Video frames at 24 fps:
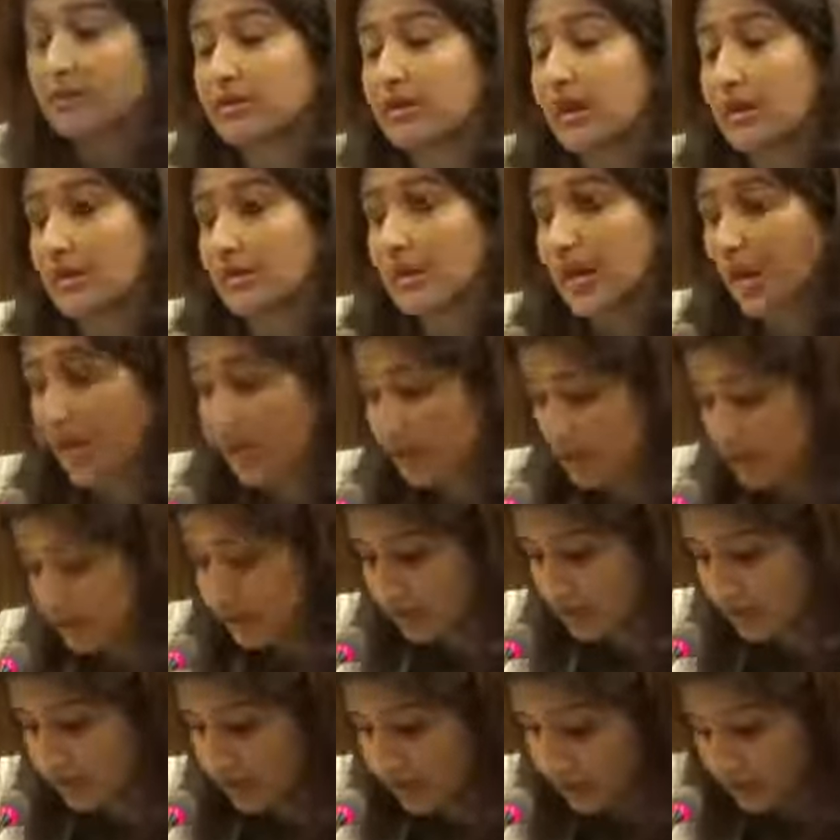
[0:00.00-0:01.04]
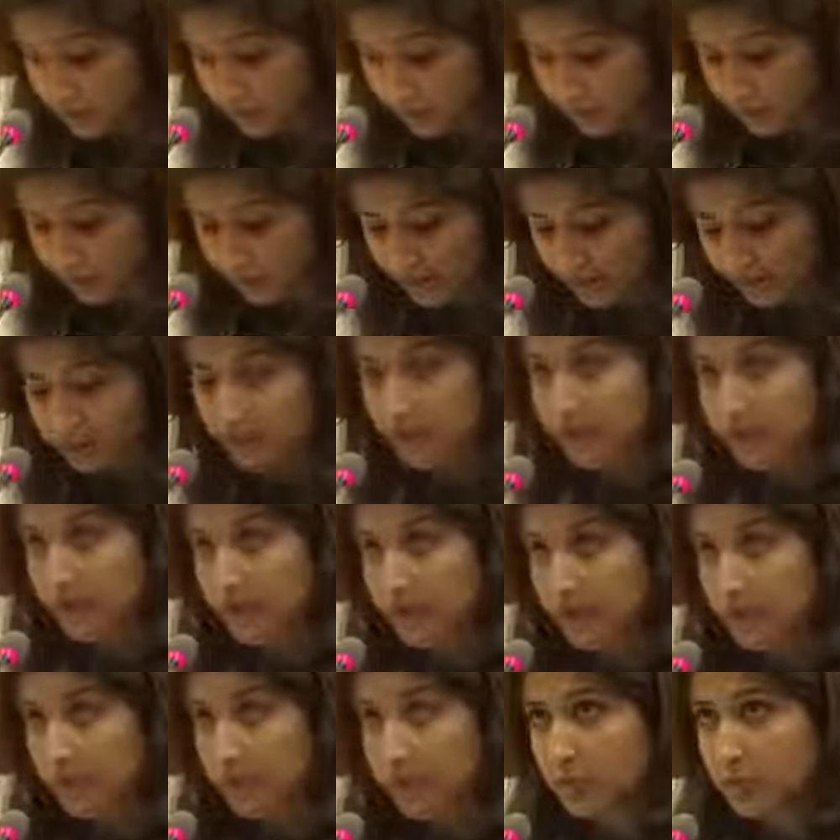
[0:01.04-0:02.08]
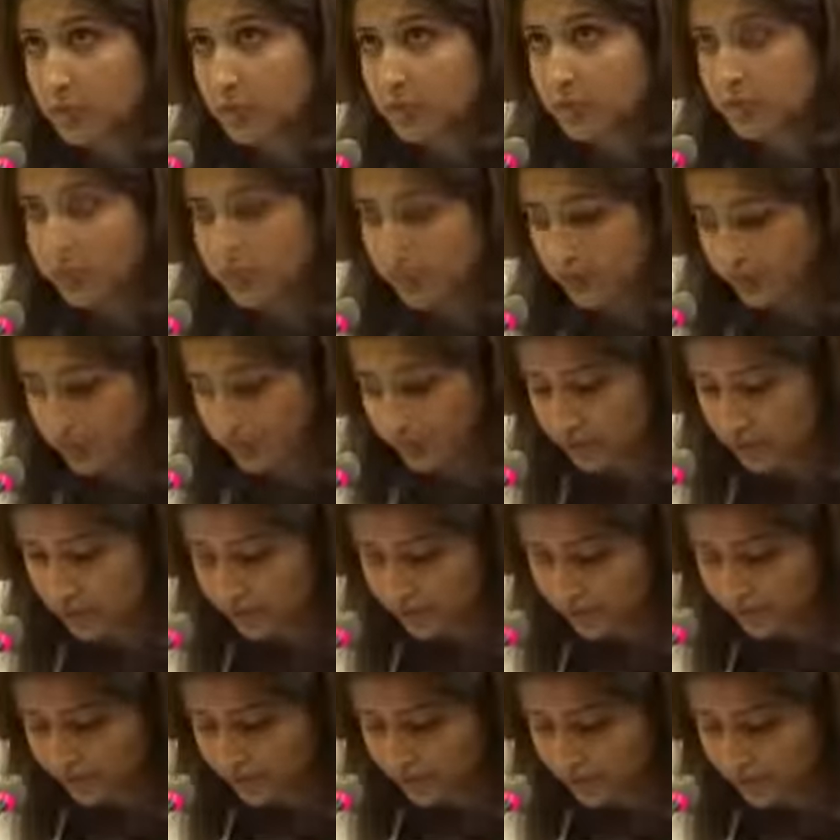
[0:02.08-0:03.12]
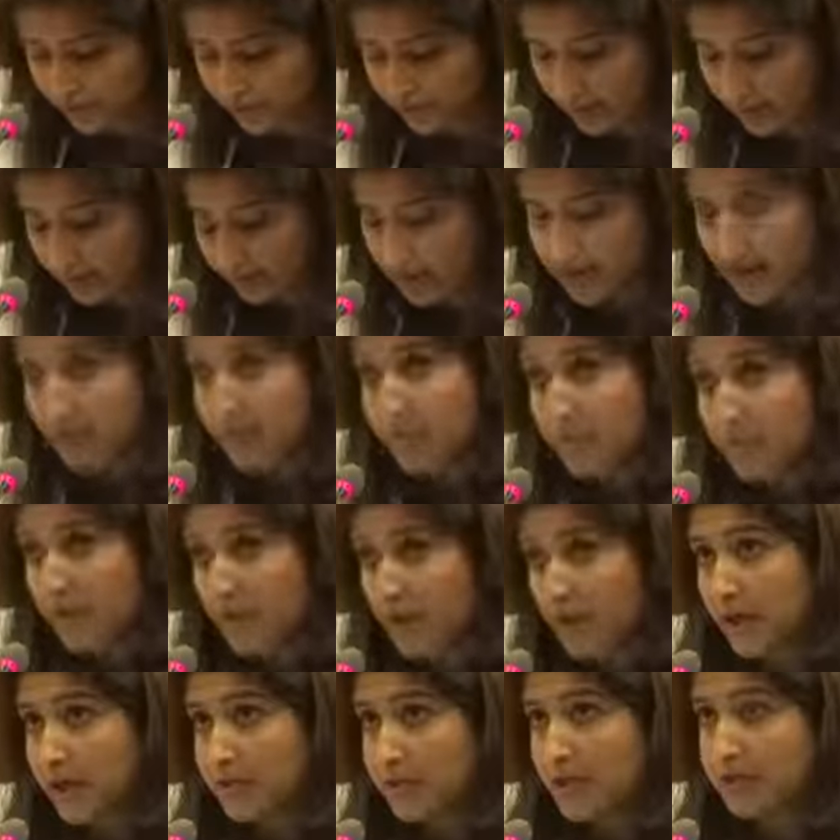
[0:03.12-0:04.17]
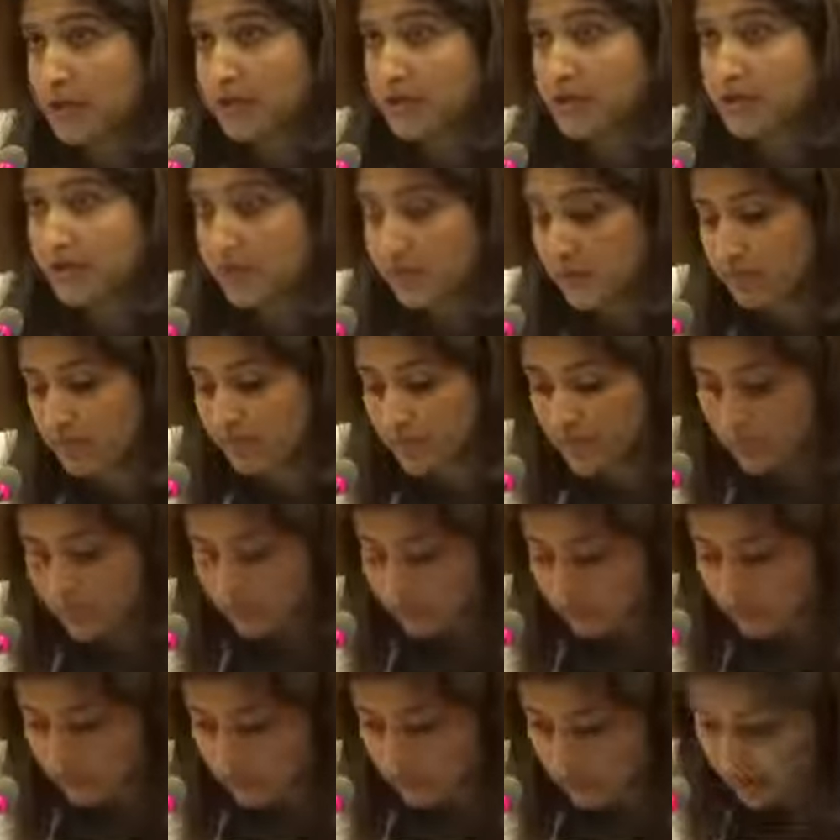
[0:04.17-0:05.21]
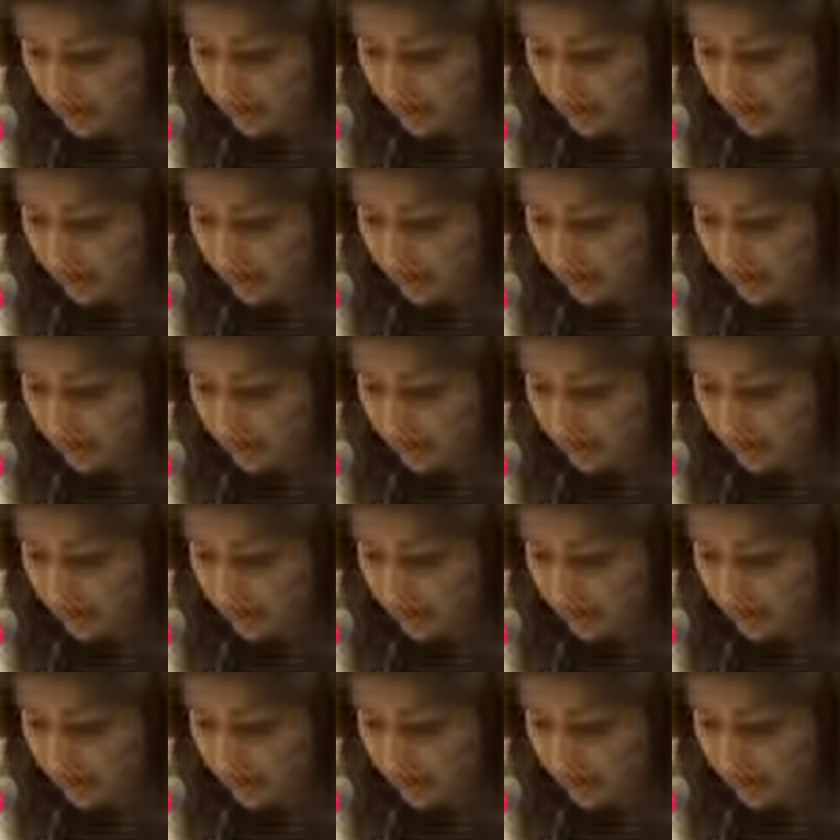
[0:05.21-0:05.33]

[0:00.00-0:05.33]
that Palestinians would never be able to return to Palestine by military means.